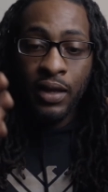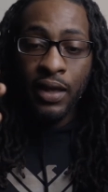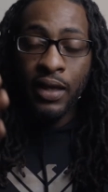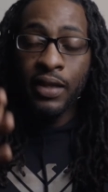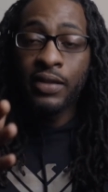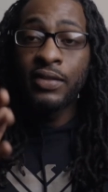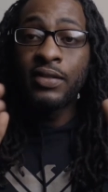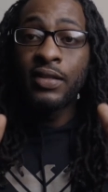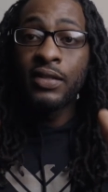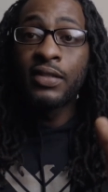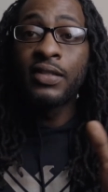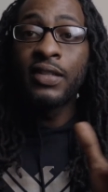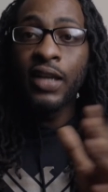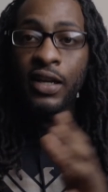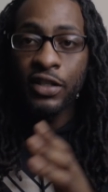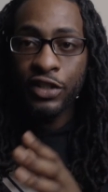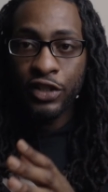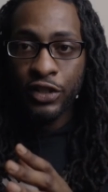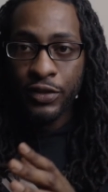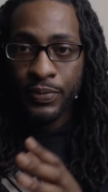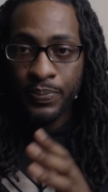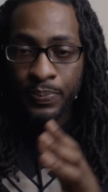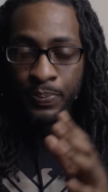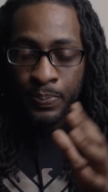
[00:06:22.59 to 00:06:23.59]
in
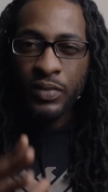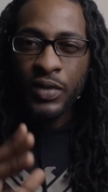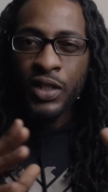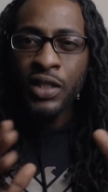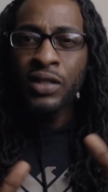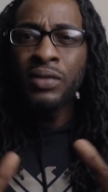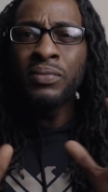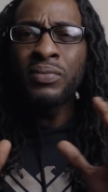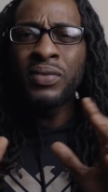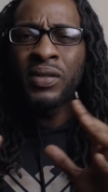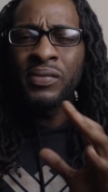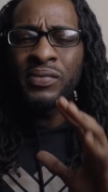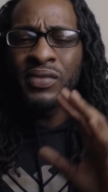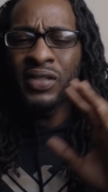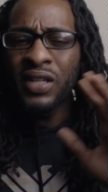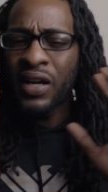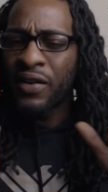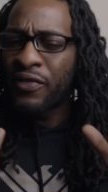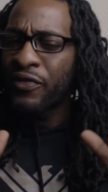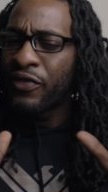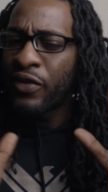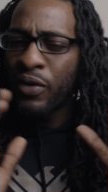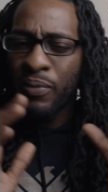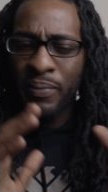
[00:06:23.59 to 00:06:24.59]
succession. And sometimes you
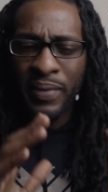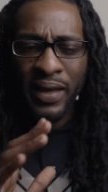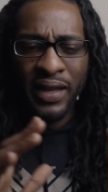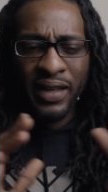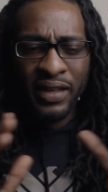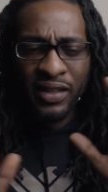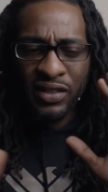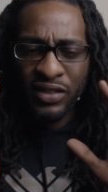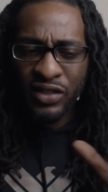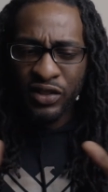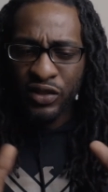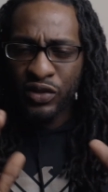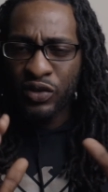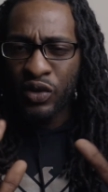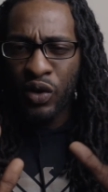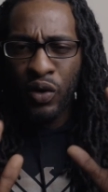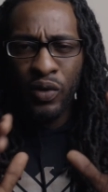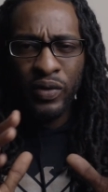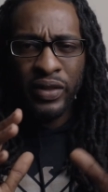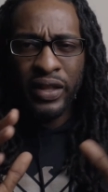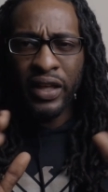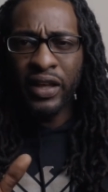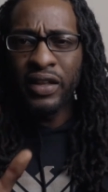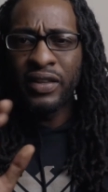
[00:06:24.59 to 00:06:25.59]
got filmmakers, you
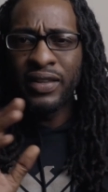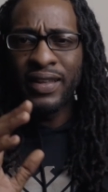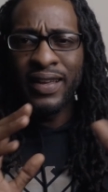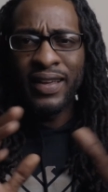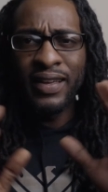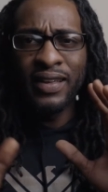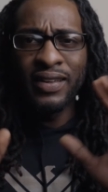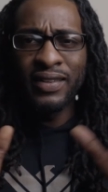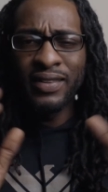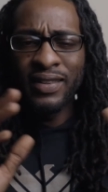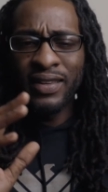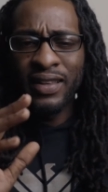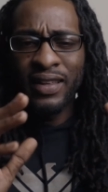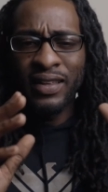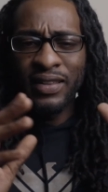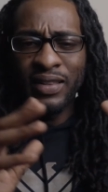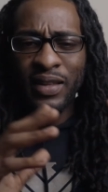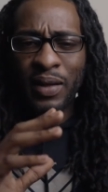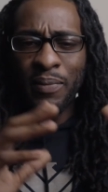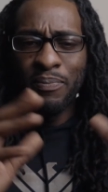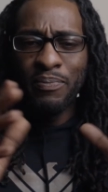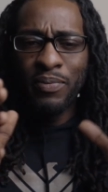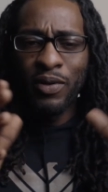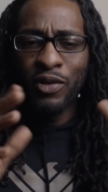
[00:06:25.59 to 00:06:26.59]
know, they they they
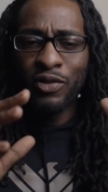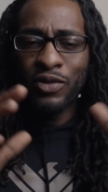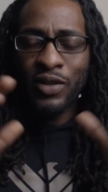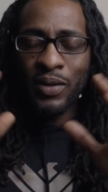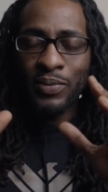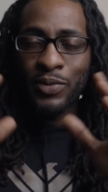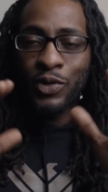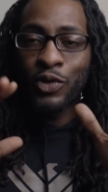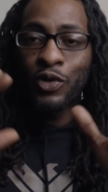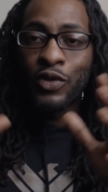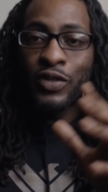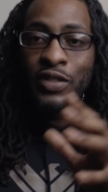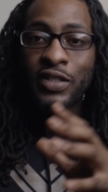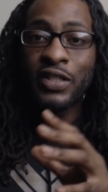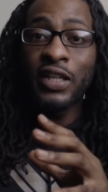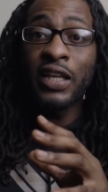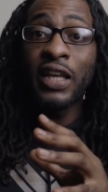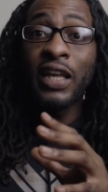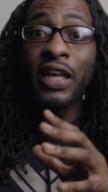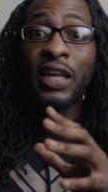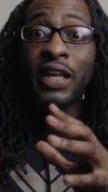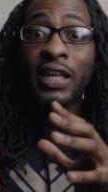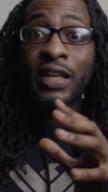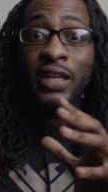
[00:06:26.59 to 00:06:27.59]
they built up to a
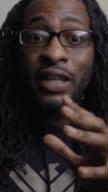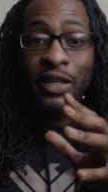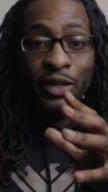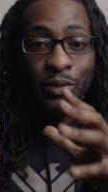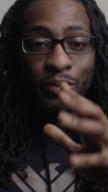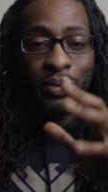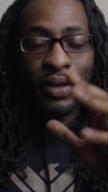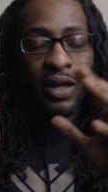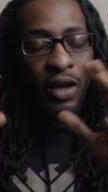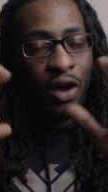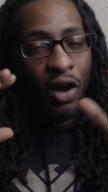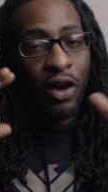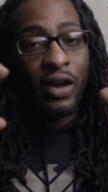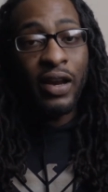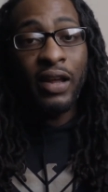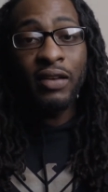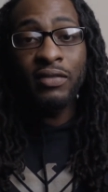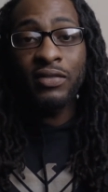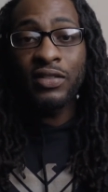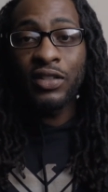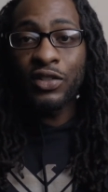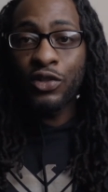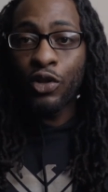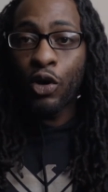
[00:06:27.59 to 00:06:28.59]
scene, and you be like, oh,
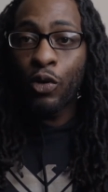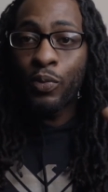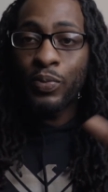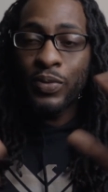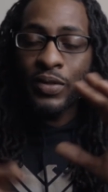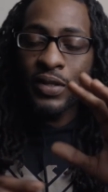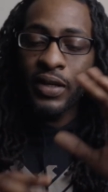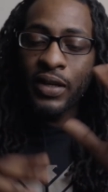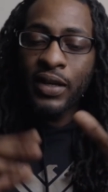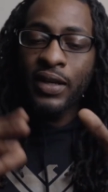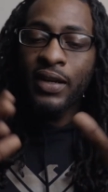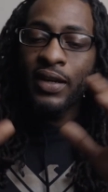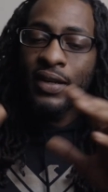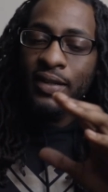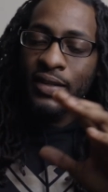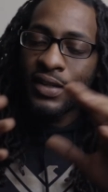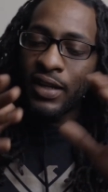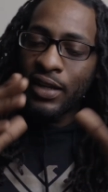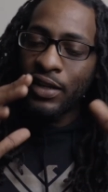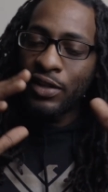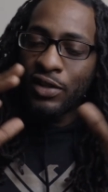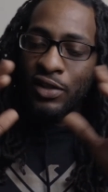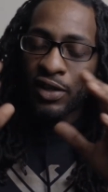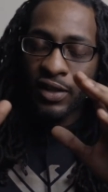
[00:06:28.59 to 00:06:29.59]
that was a dope scene, and
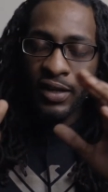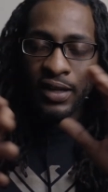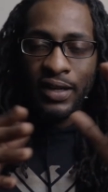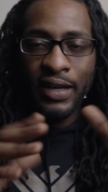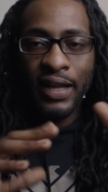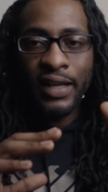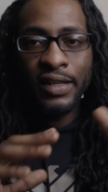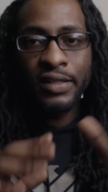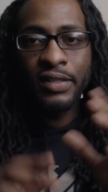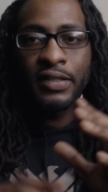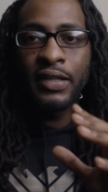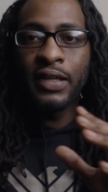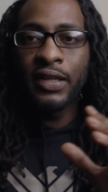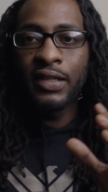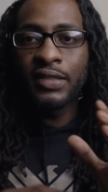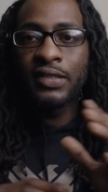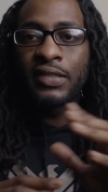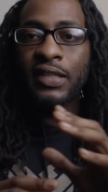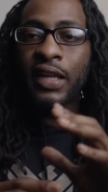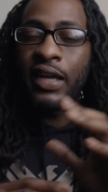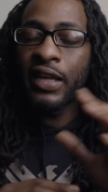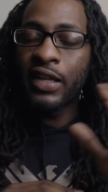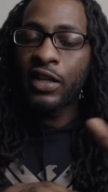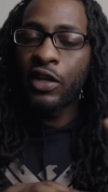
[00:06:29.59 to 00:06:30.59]
then you know the next scene
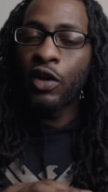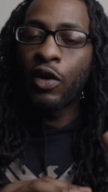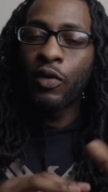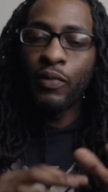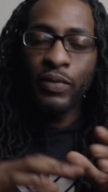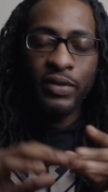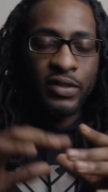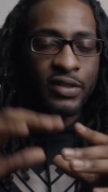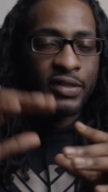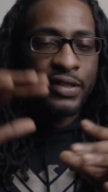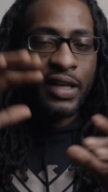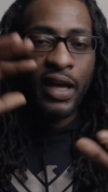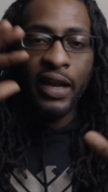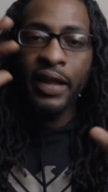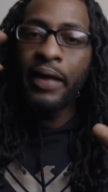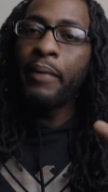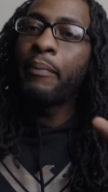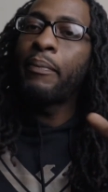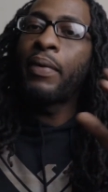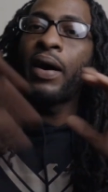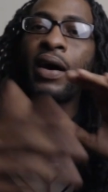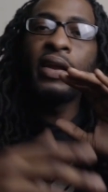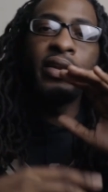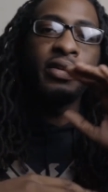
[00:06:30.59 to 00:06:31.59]
is like, yo, we just gotta
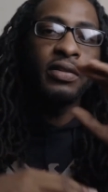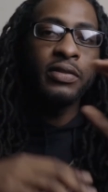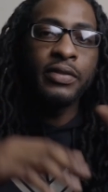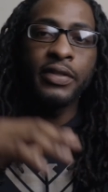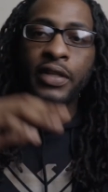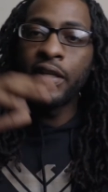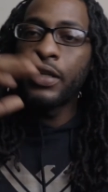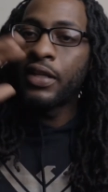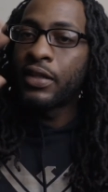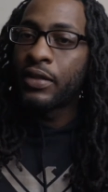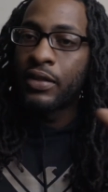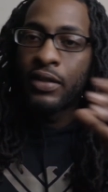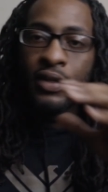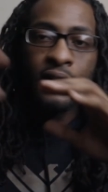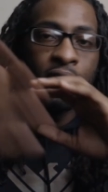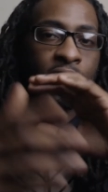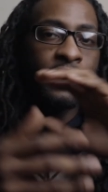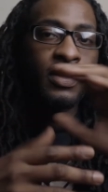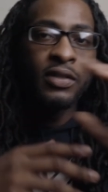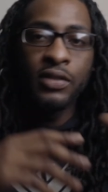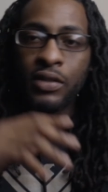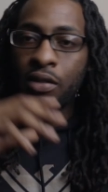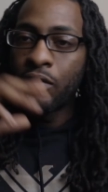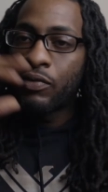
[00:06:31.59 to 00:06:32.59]
get by the scene.
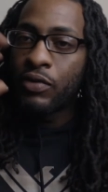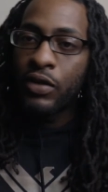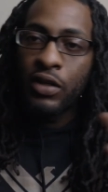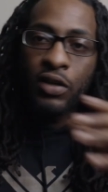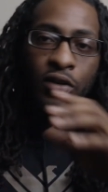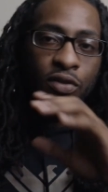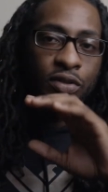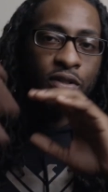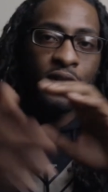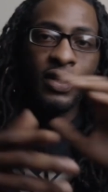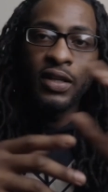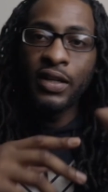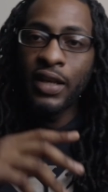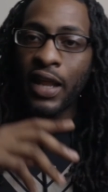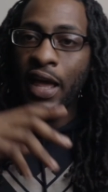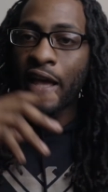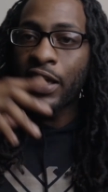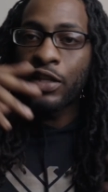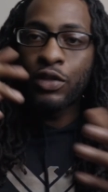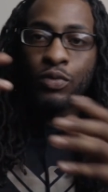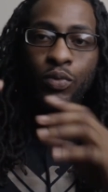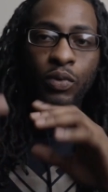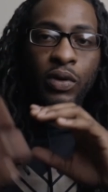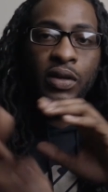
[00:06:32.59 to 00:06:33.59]
So if you go to the
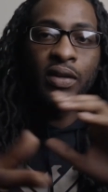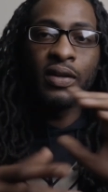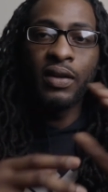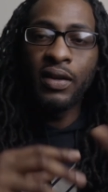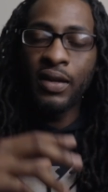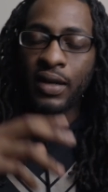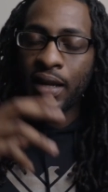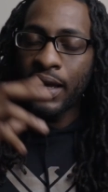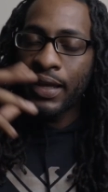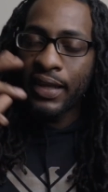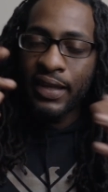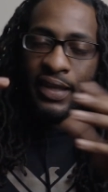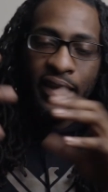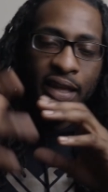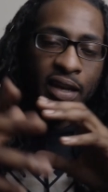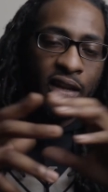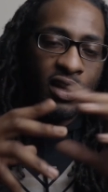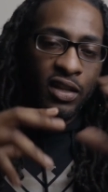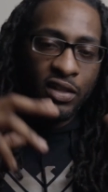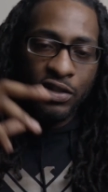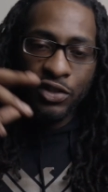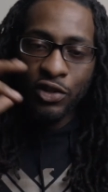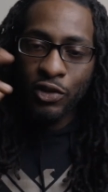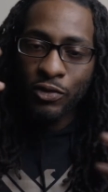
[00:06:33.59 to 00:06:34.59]
next one, and I get
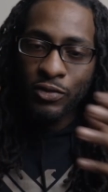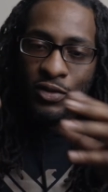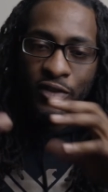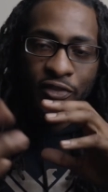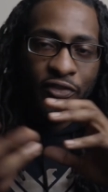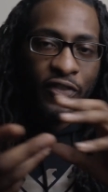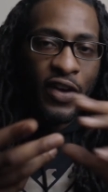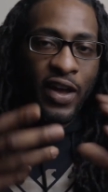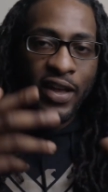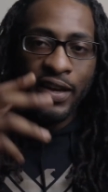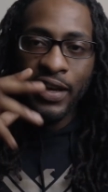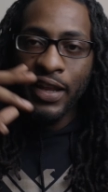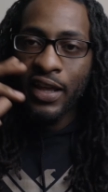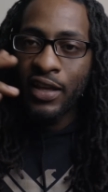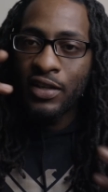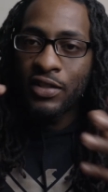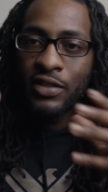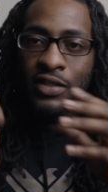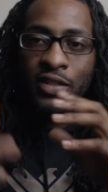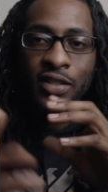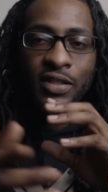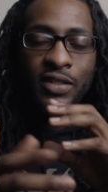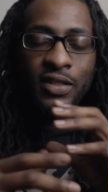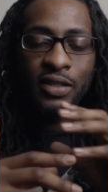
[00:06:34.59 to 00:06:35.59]
it in terms of
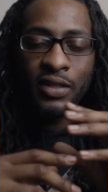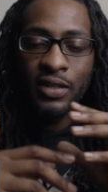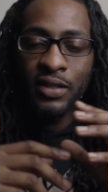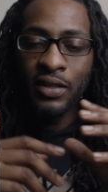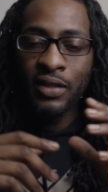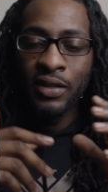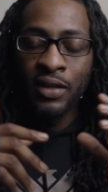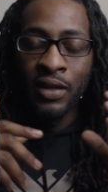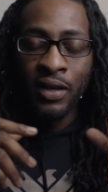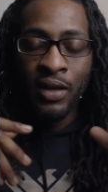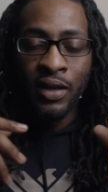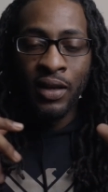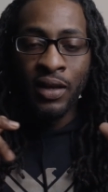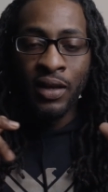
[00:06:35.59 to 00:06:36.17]
finances and